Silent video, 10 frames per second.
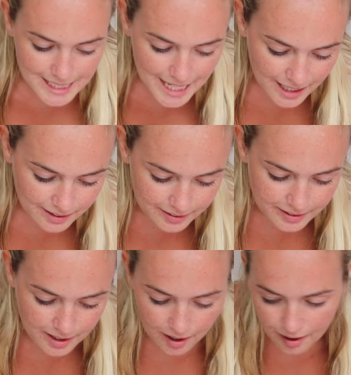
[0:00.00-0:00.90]

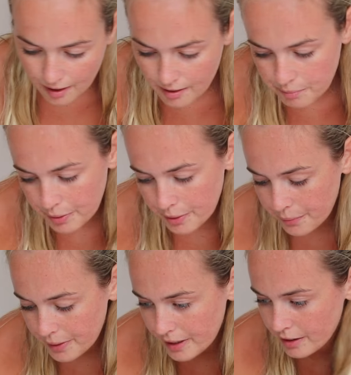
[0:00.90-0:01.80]
next up,
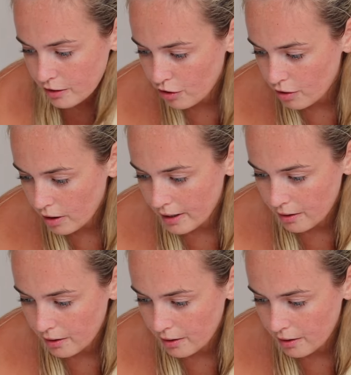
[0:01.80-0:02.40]
we are gonna try